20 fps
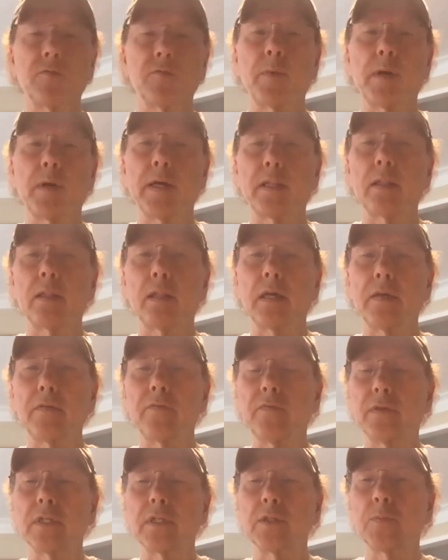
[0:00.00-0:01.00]
my
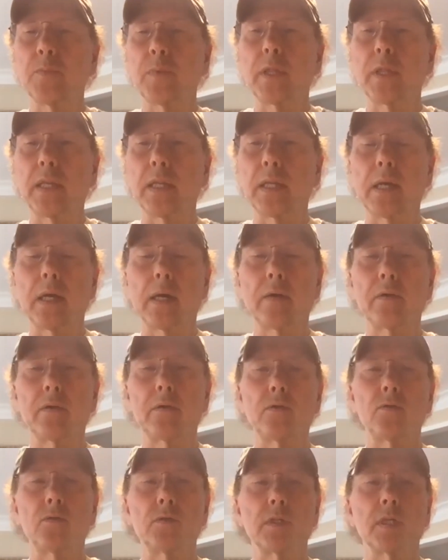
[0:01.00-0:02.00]
life explaining how to
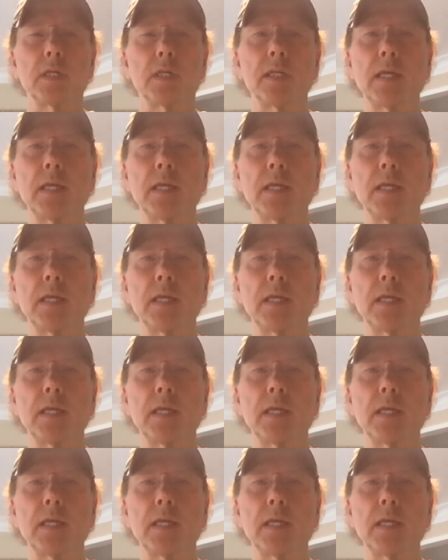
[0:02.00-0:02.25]
use it.